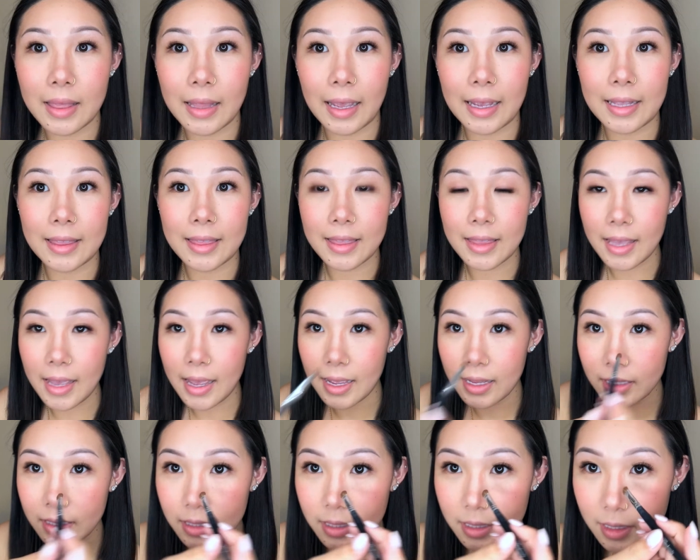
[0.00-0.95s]
Like
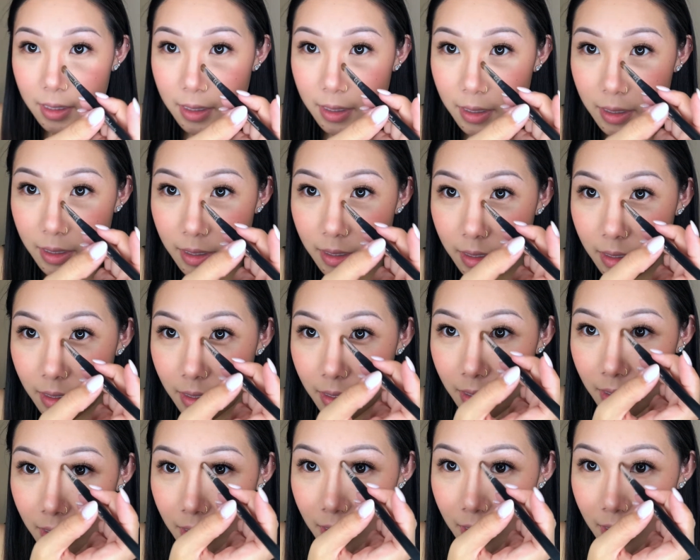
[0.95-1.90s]
that.
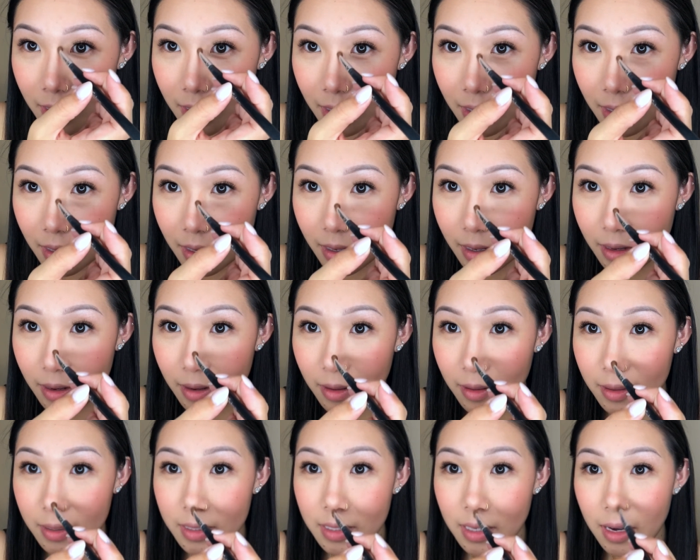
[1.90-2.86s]
And that
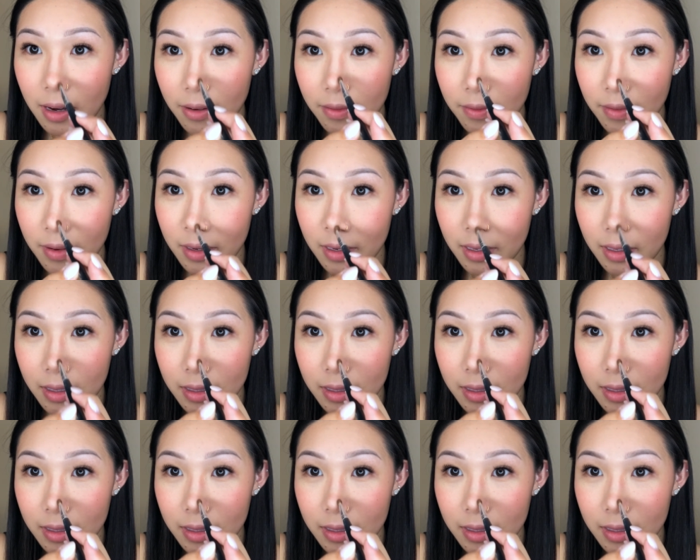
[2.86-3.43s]
looks kind of funny.